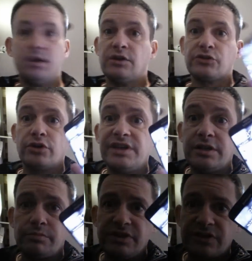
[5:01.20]
So
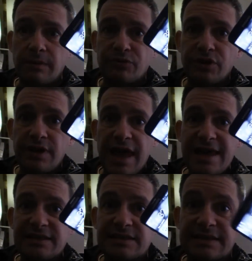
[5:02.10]
here's my Samsung
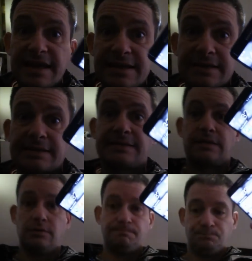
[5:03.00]
S6.